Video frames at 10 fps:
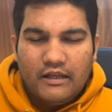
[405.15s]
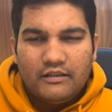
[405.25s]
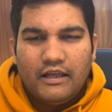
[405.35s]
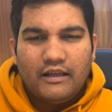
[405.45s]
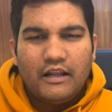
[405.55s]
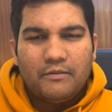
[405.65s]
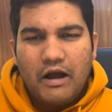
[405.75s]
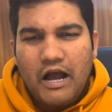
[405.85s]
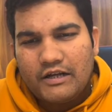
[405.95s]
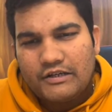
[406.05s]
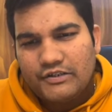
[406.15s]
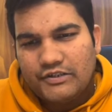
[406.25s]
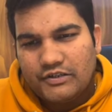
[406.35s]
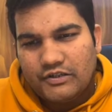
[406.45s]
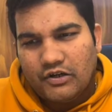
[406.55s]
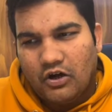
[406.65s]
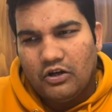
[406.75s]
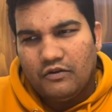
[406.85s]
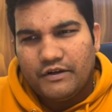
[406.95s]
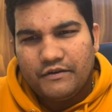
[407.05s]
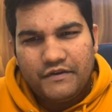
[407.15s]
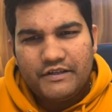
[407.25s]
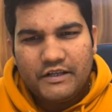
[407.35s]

There are marks all over face